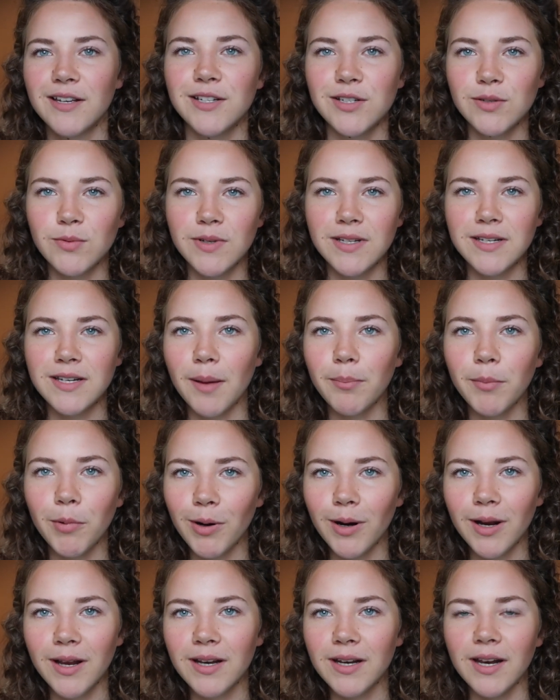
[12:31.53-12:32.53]
Should we
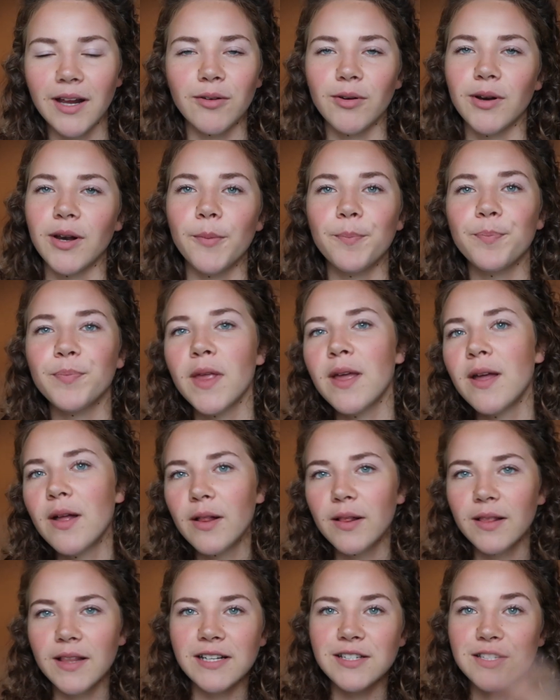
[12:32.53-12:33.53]
number it? I don't know.
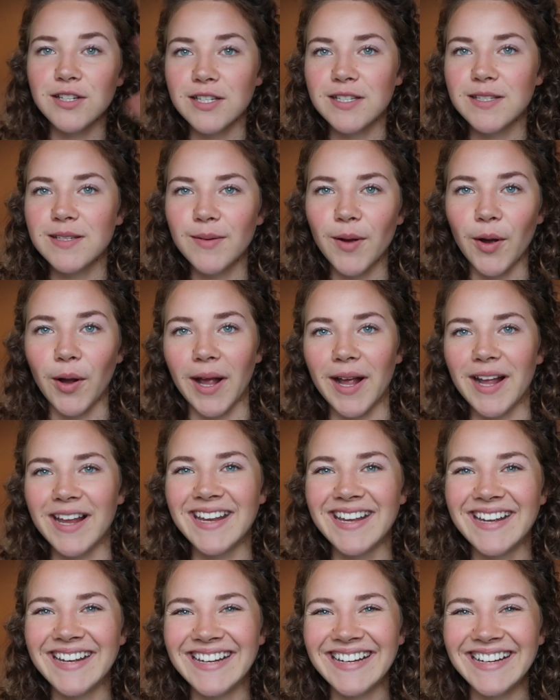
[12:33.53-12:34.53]
Let's just,
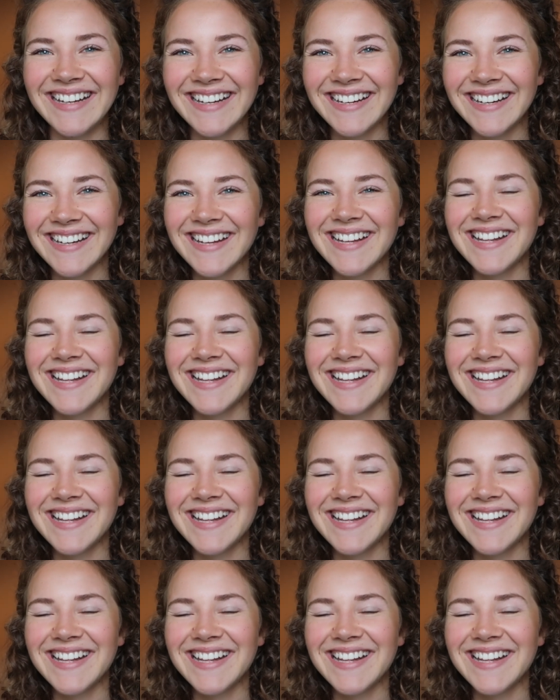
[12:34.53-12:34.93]
okay.